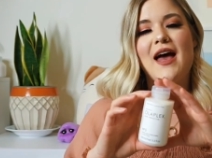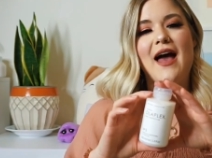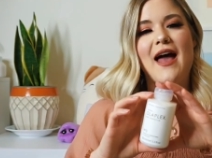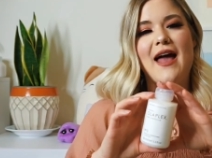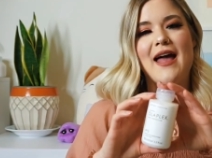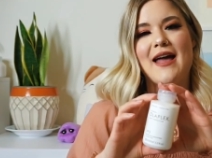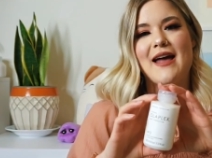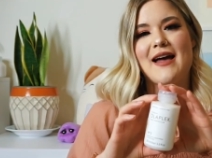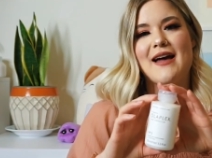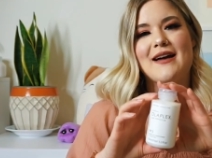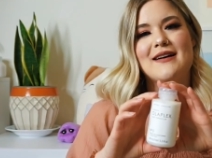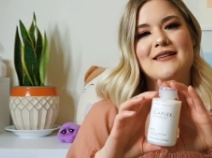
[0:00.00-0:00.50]

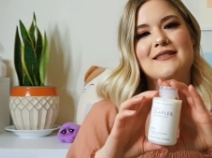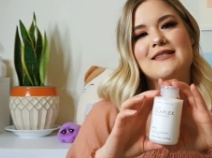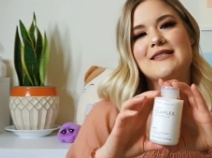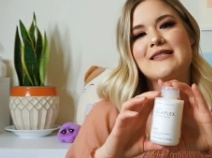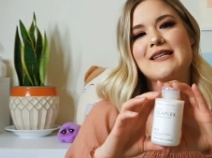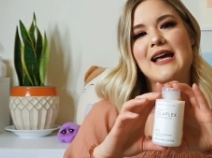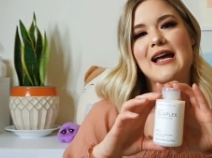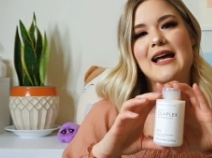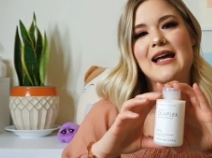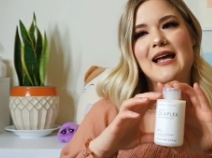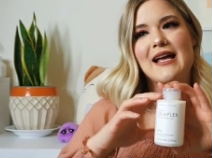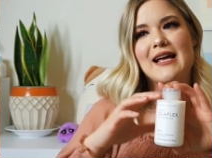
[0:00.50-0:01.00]
and
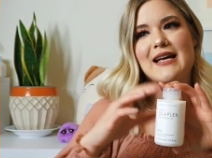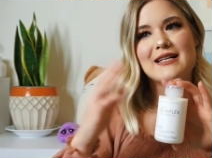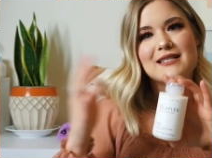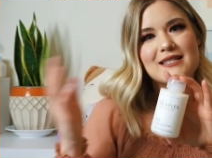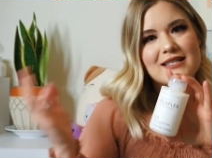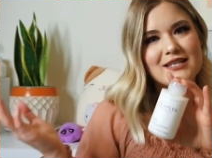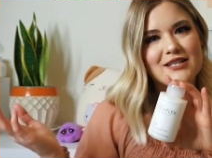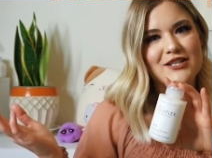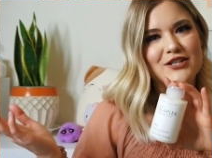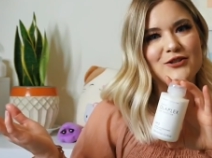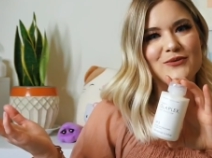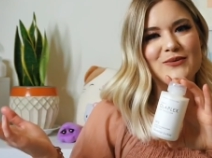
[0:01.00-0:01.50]

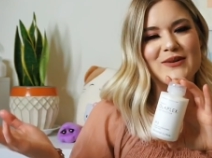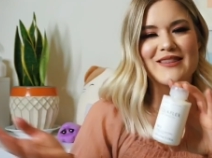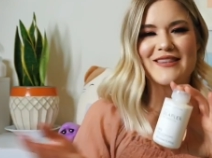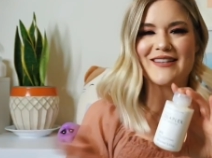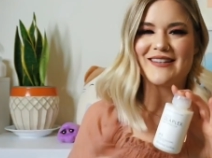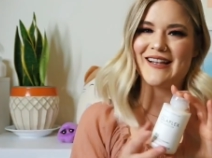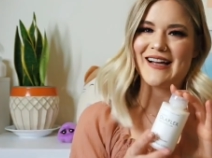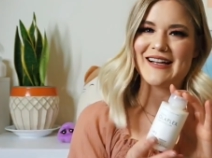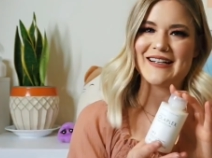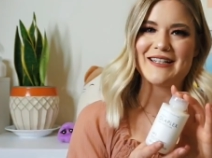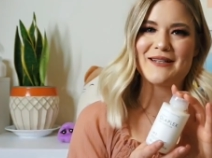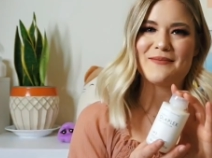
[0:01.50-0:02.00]
continue with the
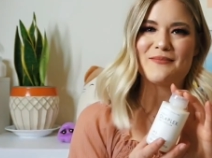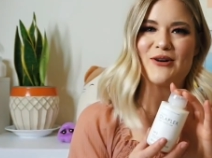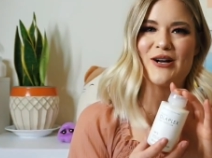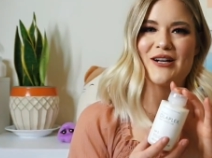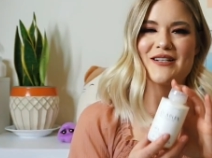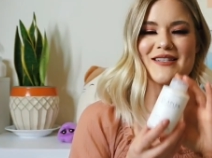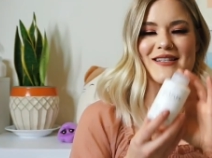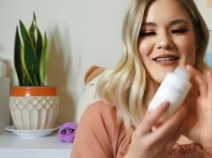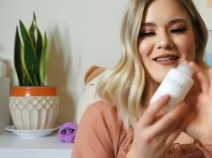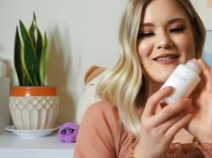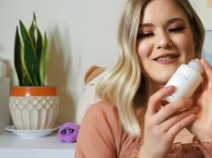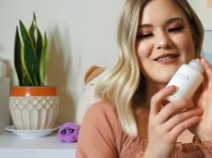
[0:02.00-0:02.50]
lightening
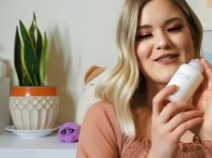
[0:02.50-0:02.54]
process.